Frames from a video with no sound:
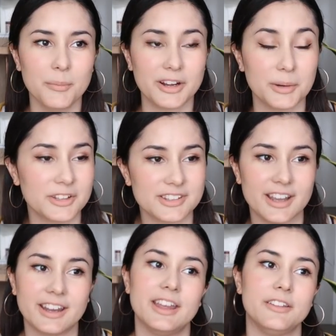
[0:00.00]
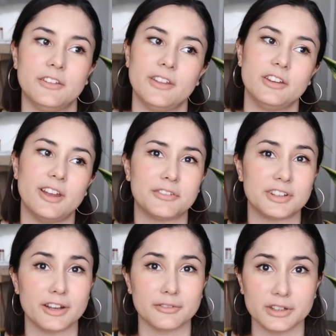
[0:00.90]
And I'm not saying either that you have to
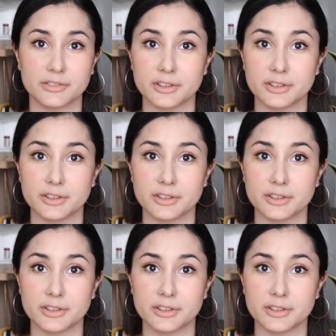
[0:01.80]
get rid of